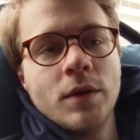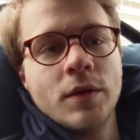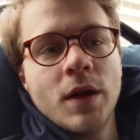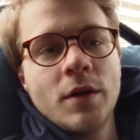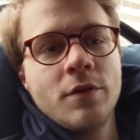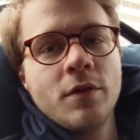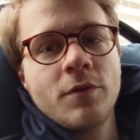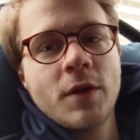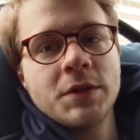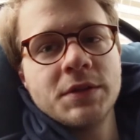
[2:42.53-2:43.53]
none of the
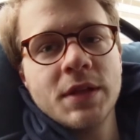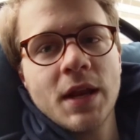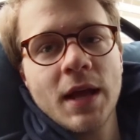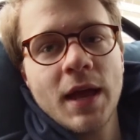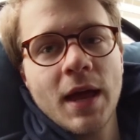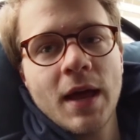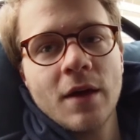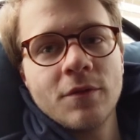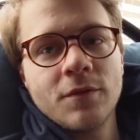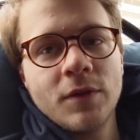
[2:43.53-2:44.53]
friends that I
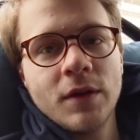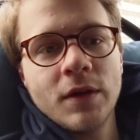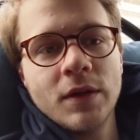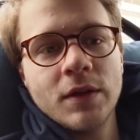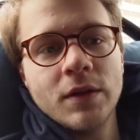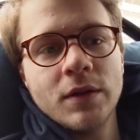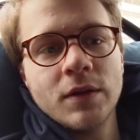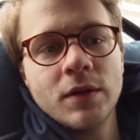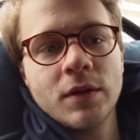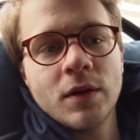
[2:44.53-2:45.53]
have
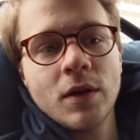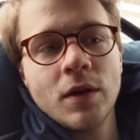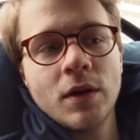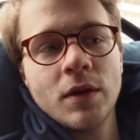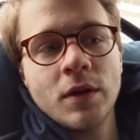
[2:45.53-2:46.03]
in uh,